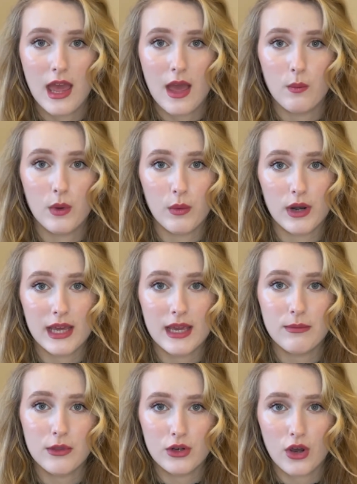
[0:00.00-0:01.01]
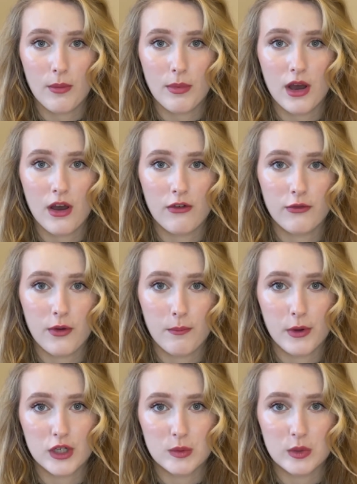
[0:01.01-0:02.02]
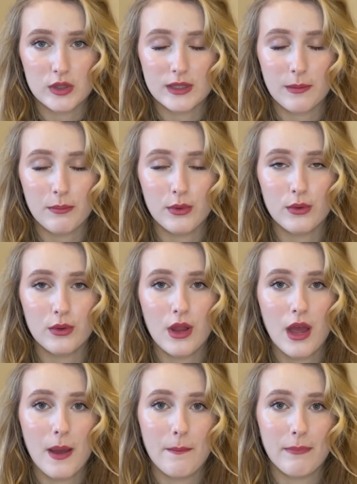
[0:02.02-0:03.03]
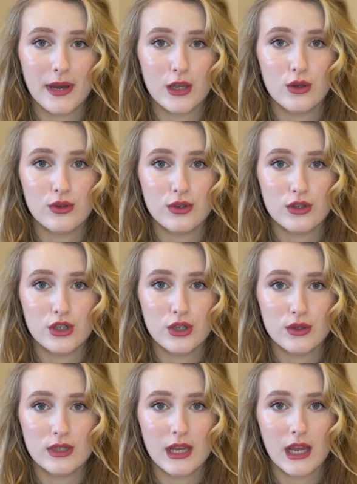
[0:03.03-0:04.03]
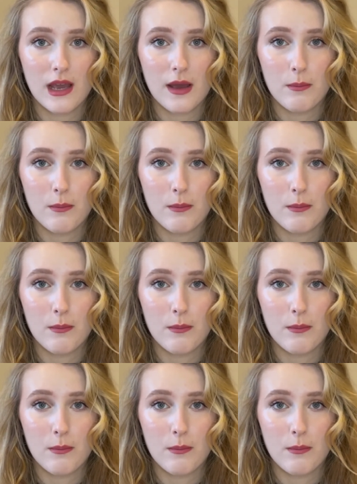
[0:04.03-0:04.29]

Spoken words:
We want to keep the top half much more simple by choosing